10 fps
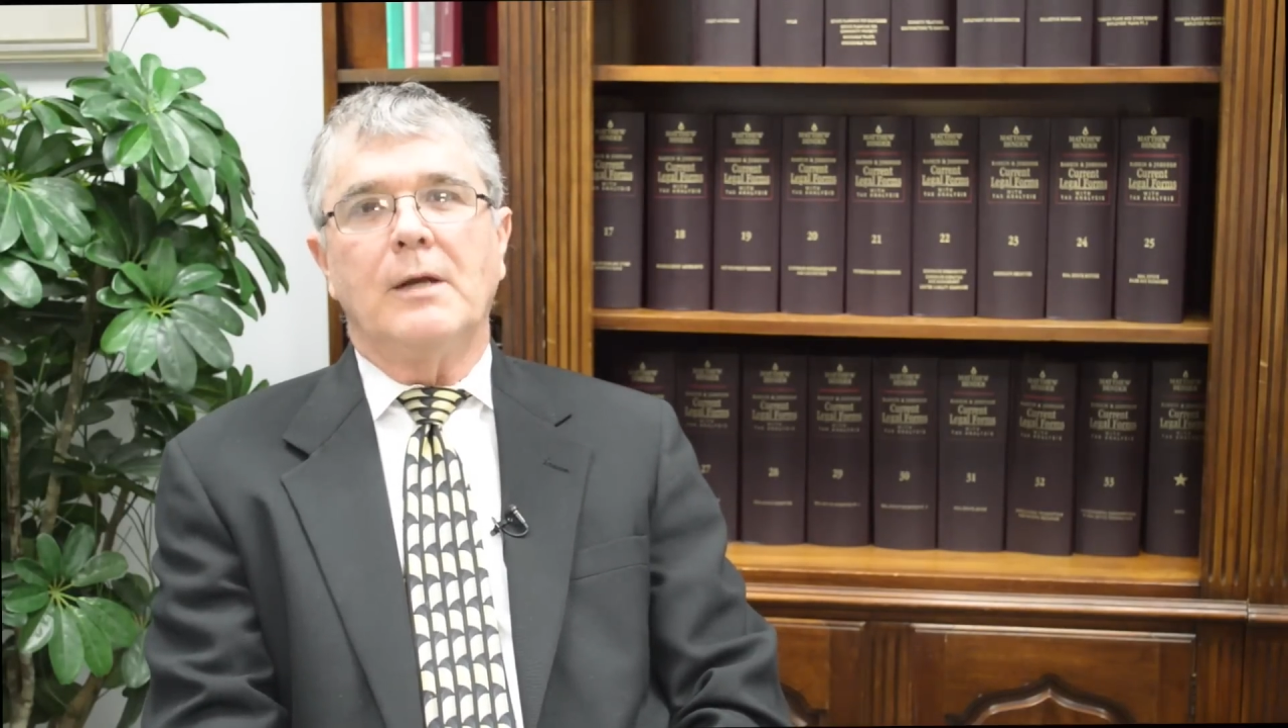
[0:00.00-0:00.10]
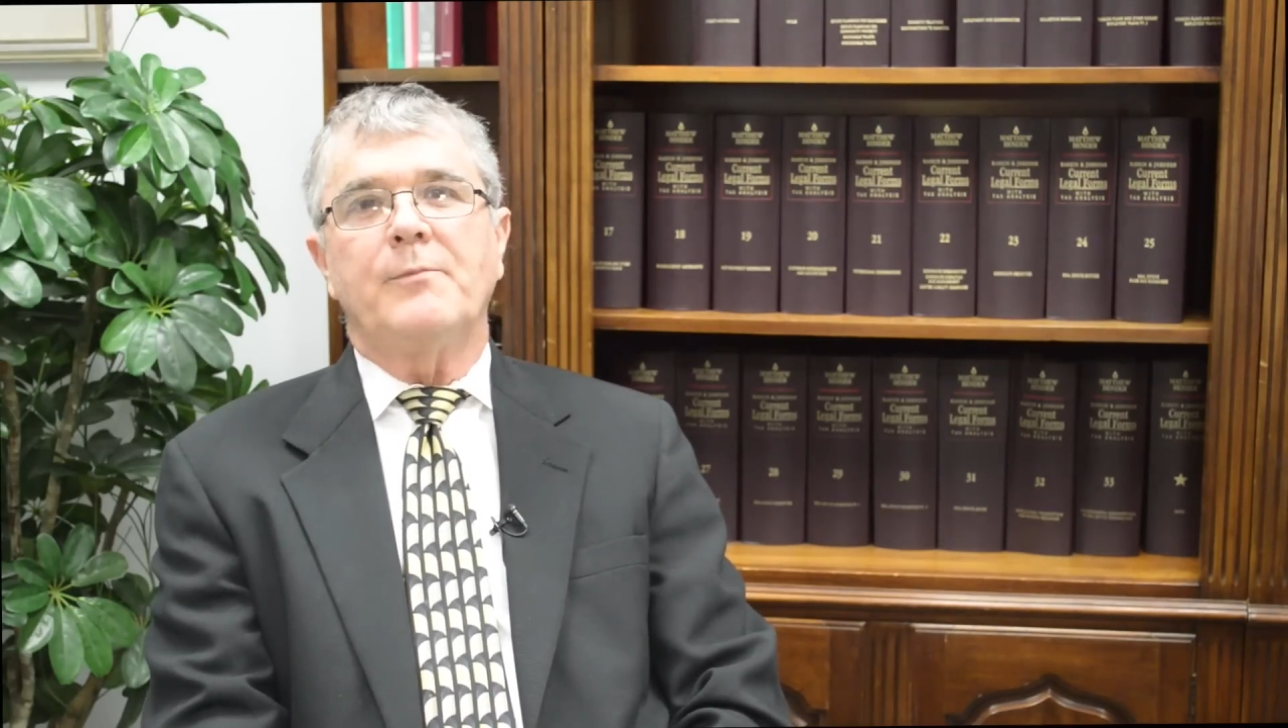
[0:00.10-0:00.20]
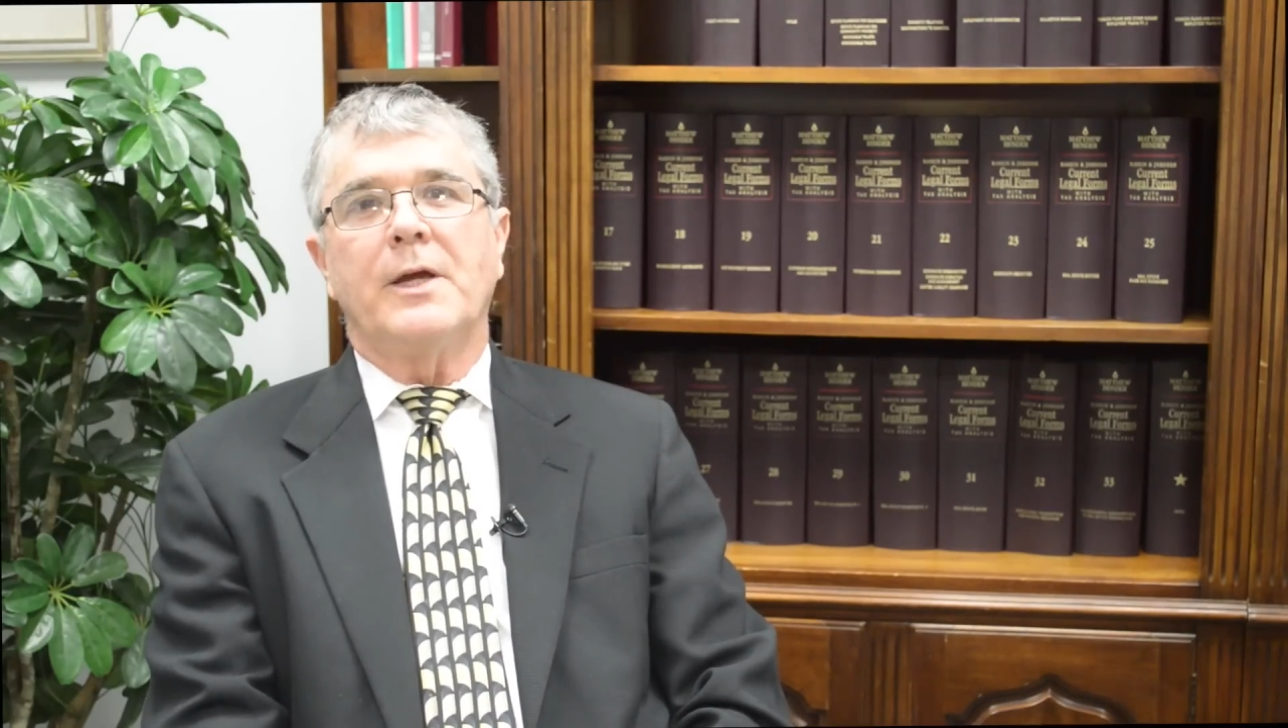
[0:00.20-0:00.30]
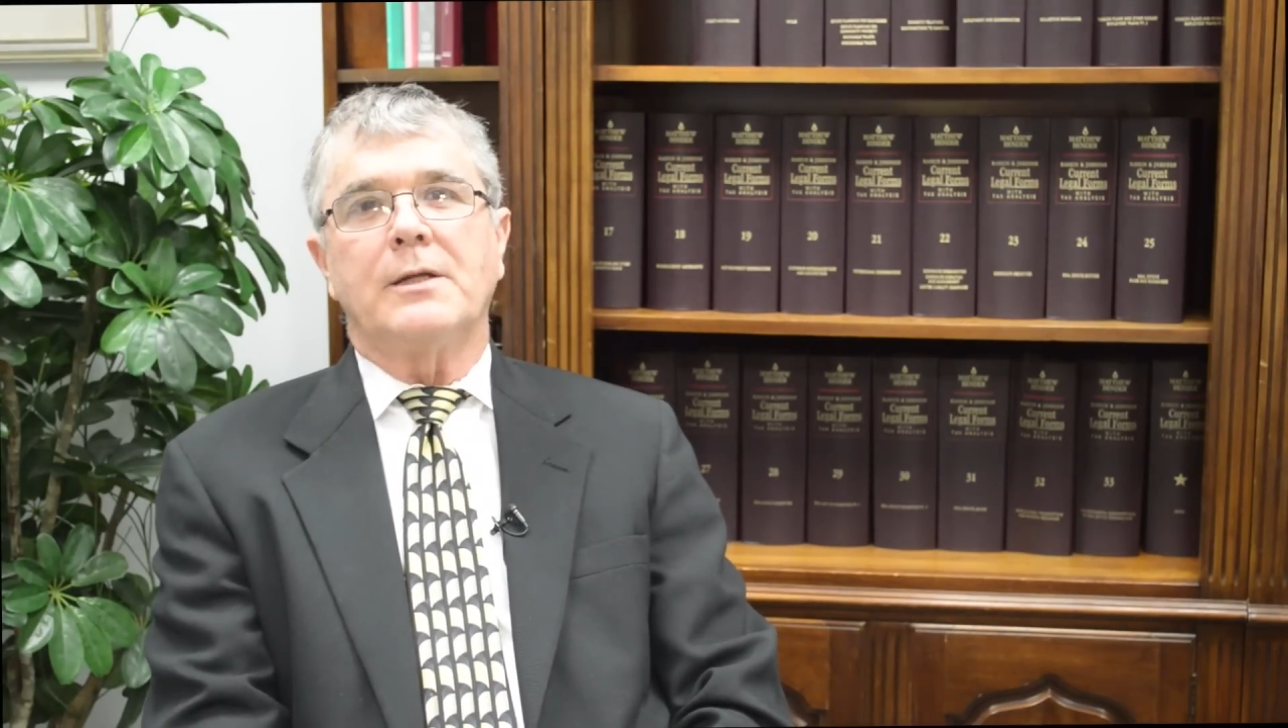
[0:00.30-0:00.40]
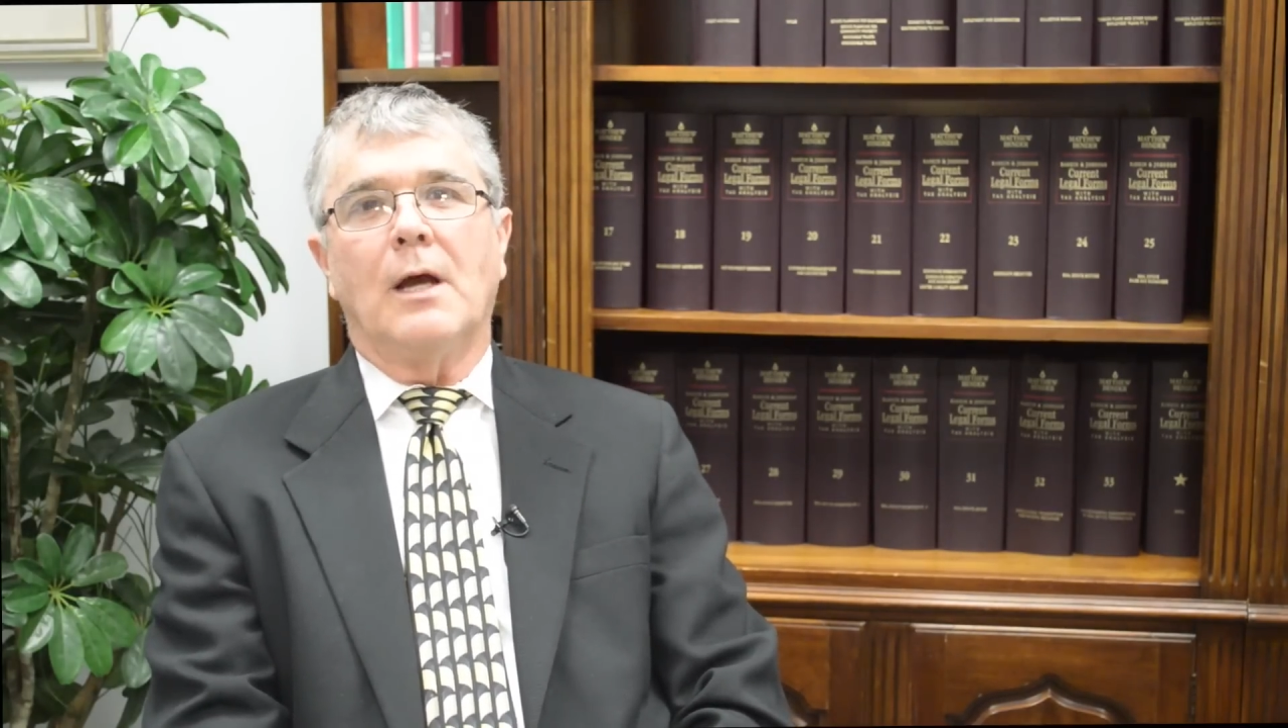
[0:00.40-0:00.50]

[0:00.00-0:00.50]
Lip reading: up that